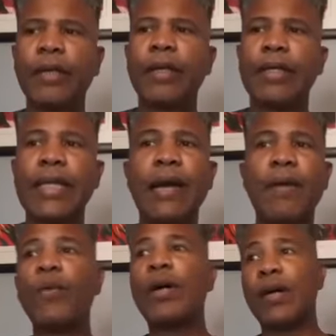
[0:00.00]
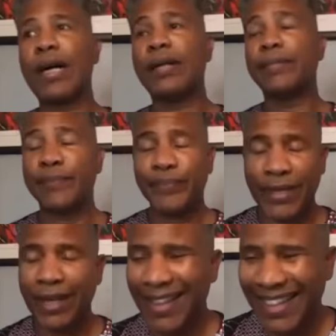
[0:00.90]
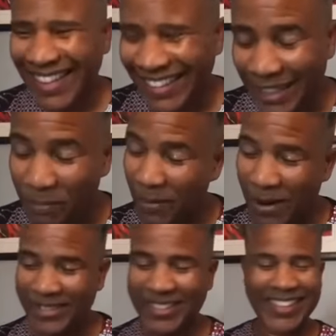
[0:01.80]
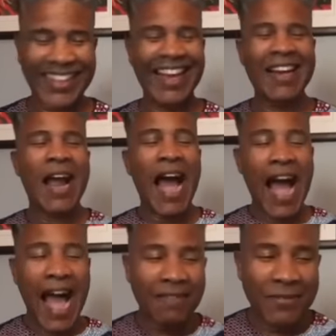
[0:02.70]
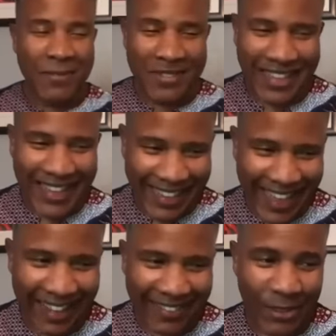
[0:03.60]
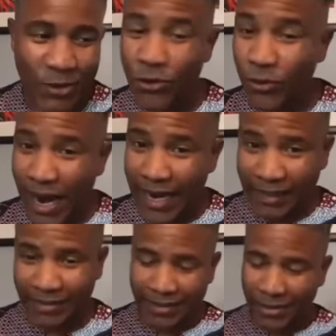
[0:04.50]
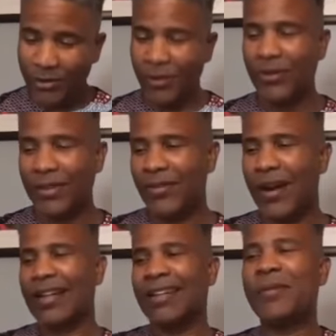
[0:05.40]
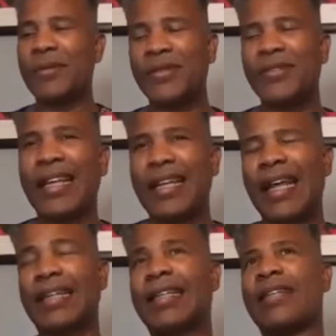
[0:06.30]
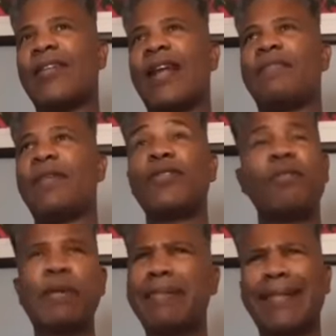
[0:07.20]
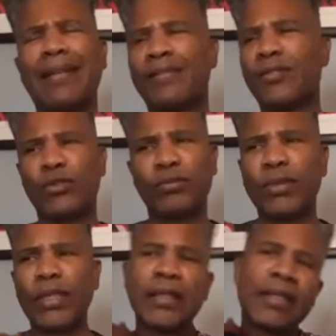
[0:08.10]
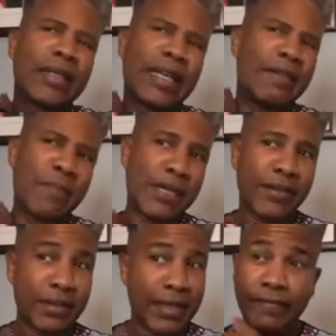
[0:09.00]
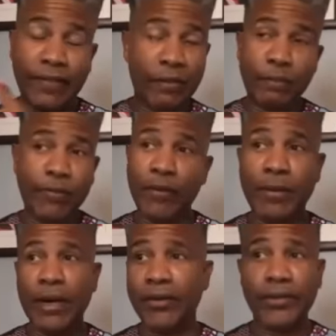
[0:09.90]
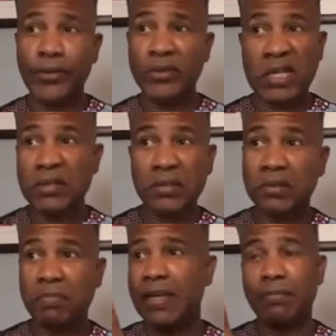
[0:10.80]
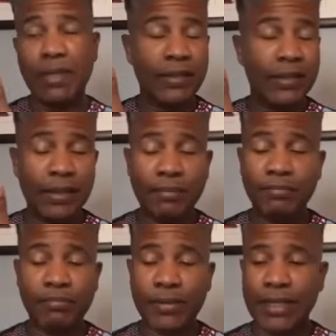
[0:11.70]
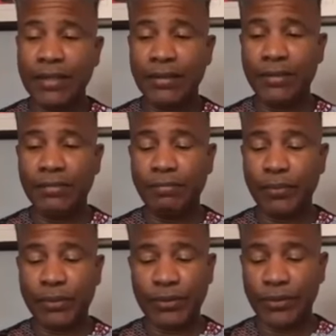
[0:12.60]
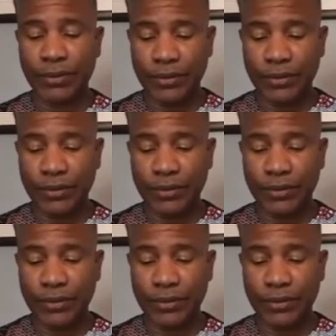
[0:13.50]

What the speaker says: Yeah, well, it's a process in here. I have to say, you're right. You're totally right in what you said. Like, you know, there's some people that immediately after performing our school, they just may basically didn't pursue,